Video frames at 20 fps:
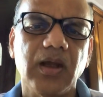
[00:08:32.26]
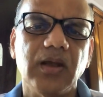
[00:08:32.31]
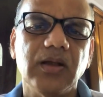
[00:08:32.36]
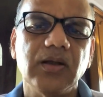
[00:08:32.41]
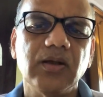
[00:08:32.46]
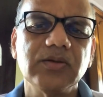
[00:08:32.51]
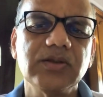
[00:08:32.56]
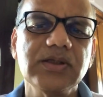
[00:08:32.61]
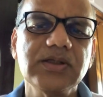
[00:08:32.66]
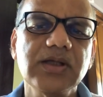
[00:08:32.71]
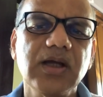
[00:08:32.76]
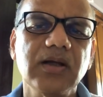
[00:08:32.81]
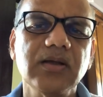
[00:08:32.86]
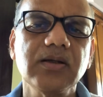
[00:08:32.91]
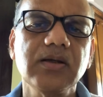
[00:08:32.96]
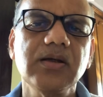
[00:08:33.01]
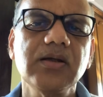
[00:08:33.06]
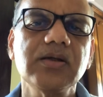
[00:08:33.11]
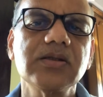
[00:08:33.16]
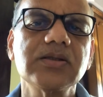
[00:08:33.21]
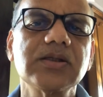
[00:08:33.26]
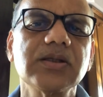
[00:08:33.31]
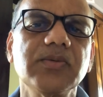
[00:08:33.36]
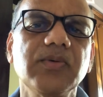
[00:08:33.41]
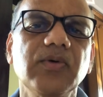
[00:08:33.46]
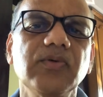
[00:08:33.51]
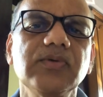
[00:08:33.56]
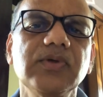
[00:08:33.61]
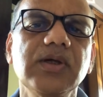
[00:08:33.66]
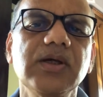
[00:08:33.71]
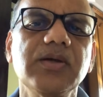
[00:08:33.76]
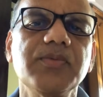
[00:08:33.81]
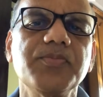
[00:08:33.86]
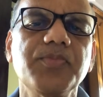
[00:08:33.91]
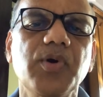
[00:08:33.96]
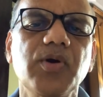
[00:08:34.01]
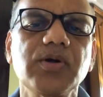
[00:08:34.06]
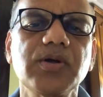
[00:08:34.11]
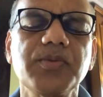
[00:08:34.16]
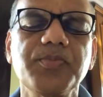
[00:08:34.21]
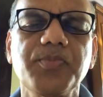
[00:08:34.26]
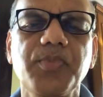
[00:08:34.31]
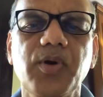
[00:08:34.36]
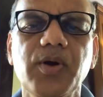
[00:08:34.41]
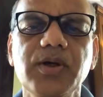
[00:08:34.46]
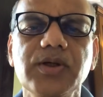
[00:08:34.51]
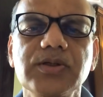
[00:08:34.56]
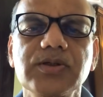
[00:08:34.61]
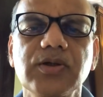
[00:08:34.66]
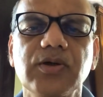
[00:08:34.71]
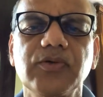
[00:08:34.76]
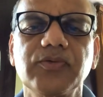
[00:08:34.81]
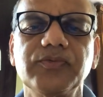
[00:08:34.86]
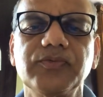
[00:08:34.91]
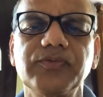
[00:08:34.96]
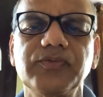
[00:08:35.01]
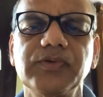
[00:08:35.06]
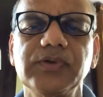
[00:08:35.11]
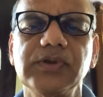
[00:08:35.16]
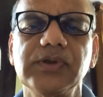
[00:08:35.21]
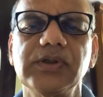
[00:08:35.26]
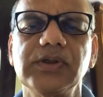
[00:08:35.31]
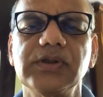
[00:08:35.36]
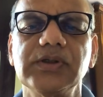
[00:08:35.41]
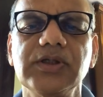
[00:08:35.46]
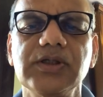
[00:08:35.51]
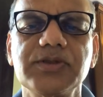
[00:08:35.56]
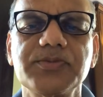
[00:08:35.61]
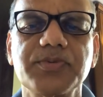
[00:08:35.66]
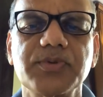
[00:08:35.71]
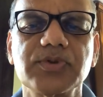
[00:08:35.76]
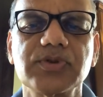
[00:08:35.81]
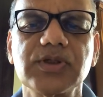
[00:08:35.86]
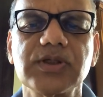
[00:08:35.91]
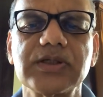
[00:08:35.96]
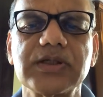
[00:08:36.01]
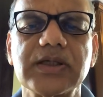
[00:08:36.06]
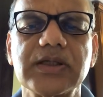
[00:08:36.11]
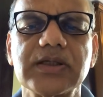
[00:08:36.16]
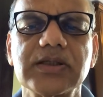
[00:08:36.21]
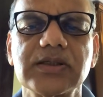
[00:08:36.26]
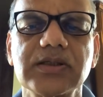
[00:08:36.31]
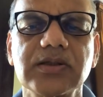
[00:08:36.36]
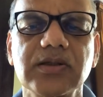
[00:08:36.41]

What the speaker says: Now these are some of the important points of these processes.